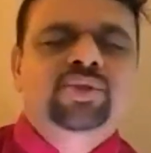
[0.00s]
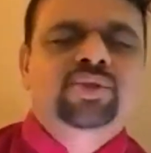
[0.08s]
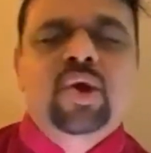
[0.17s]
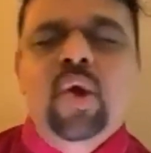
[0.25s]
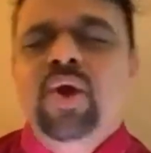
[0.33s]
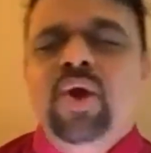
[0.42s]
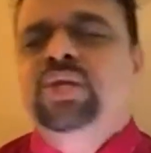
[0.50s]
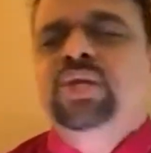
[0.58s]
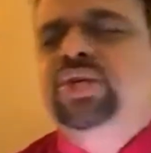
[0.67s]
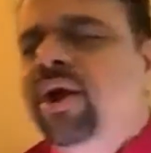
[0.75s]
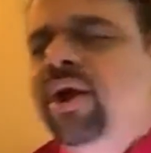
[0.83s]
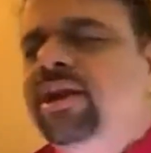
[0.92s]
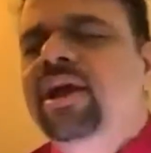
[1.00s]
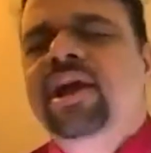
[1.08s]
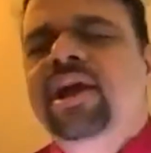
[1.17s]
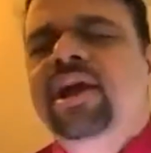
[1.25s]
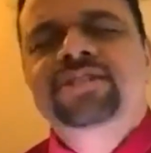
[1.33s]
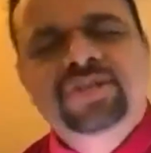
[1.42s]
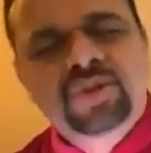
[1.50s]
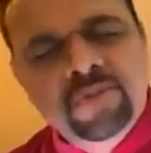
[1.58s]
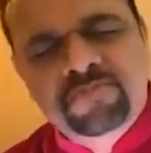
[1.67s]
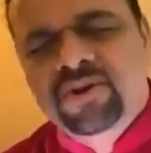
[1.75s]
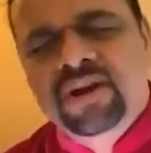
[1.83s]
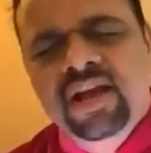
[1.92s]
who are going to join in this group
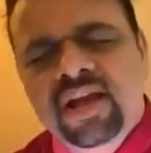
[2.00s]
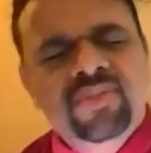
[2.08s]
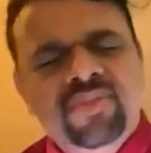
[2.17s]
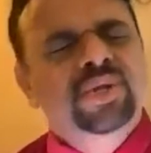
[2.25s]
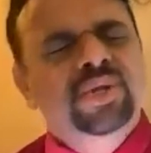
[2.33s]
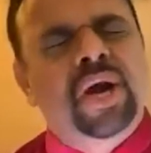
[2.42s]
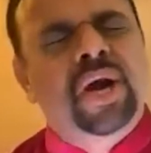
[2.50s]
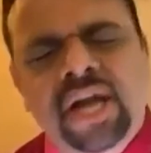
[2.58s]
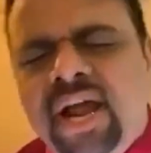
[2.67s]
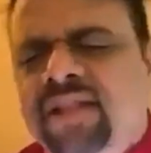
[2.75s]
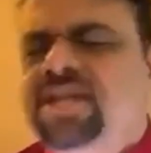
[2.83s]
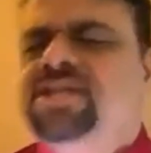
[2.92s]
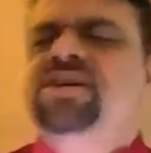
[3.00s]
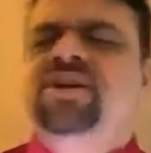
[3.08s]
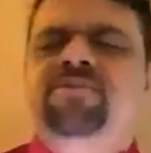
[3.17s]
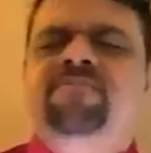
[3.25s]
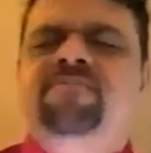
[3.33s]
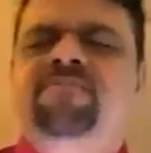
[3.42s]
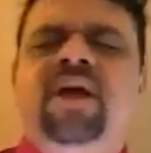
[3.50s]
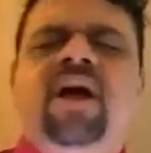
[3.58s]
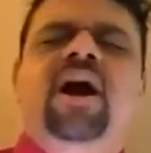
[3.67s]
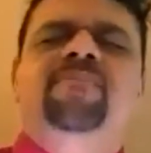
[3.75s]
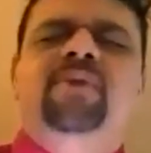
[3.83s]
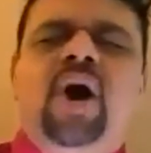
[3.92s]
today, those who are sharing this group, um,
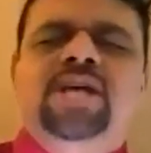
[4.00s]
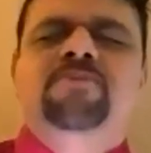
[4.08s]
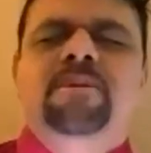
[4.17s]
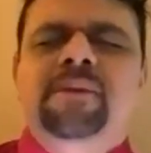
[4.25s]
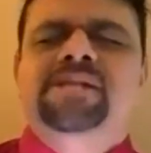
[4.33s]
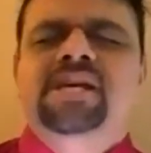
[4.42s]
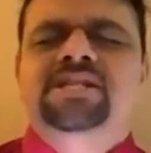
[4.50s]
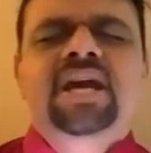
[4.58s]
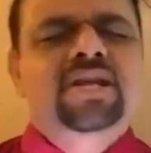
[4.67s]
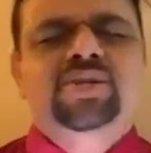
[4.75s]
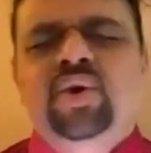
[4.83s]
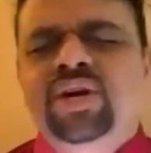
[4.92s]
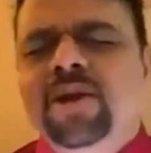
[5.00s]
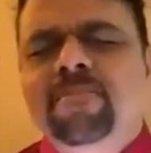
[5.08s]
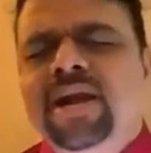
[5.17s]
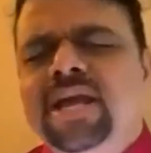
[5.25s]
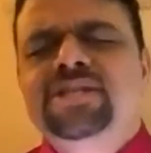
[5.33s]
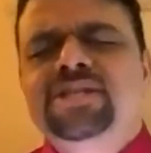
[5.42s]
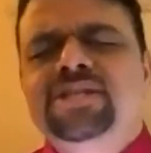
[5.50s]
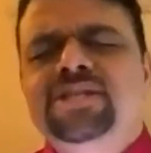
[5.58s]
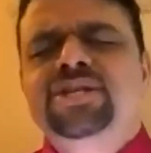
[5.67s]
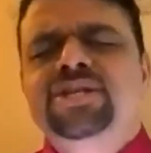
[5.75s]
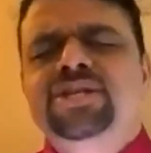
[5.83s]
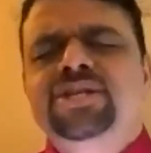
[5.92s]
gospel message, the social medias,
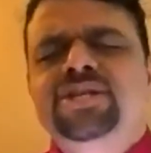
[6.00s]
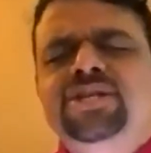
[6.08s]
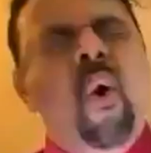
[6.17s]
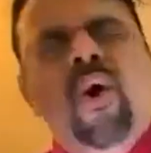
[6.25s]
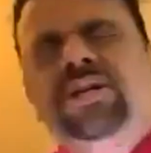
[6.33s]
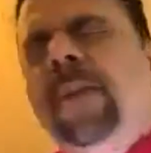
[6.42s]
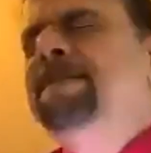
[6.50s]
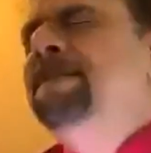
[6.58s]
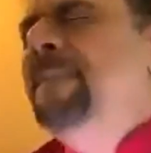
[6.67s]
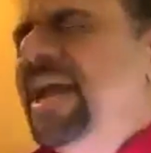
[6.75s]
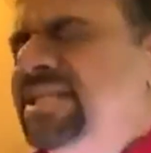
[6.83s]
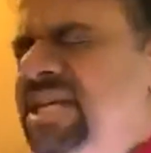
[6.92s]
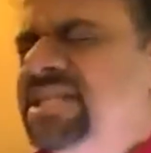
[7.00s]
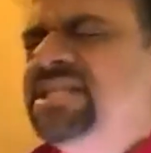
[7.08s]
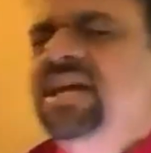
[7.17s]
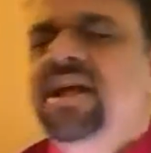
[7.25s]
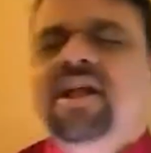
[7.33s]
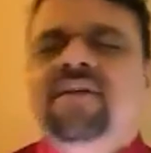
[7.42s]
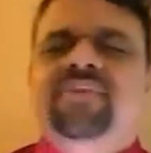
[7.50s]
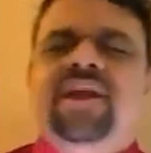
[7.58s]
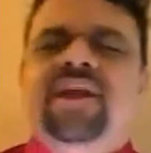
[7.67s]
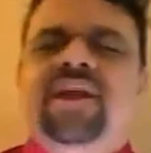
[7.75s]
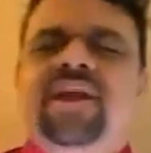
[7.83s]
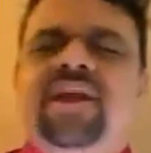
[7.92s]
YouTube, and all the places the
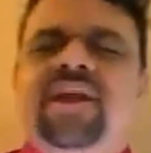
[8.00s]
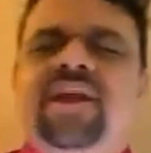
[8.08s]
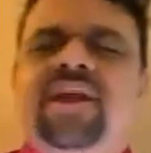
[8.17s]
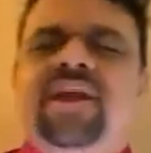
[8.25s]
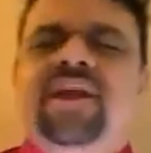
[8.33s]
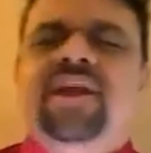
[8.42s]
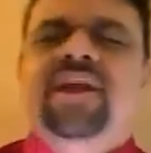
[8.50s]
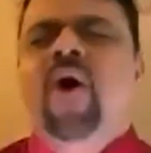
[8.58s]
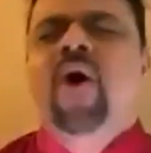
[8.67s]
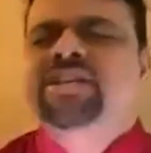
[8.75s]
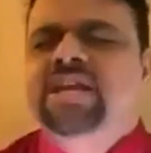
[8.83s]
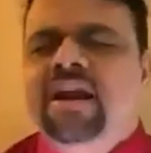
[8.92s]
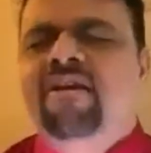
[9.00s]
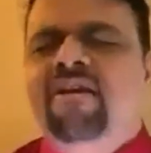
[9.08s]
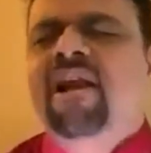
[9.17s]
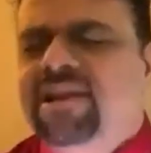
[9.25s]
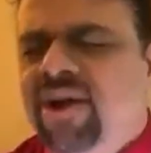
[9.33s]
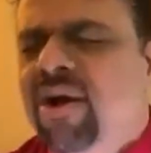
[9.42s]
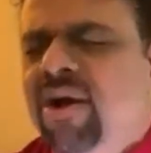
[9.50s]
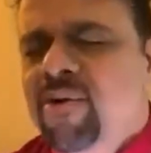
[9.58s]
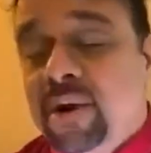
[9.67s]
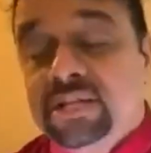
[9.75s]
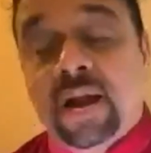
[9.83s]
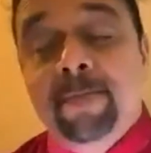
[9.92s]
nations are watching right now.
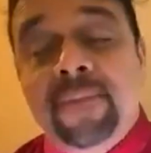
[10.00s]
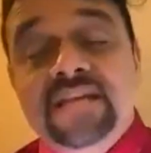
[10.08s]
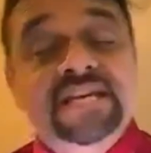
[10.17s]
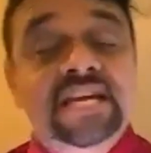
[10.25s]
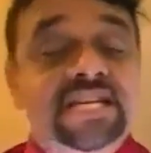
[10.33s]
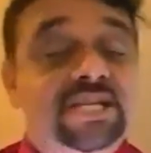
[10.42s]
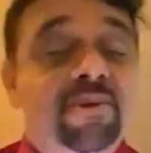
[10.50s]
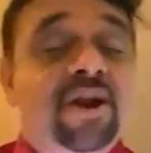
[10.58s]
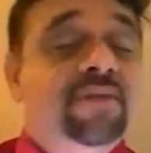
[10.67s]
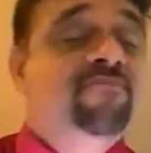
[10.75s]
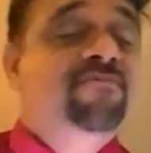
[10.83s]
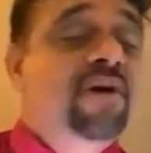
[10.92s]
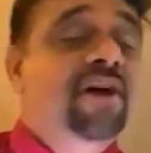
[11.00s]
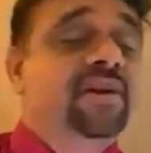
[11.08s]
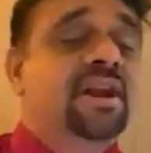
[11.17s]
Father, I bless each one of them, Father.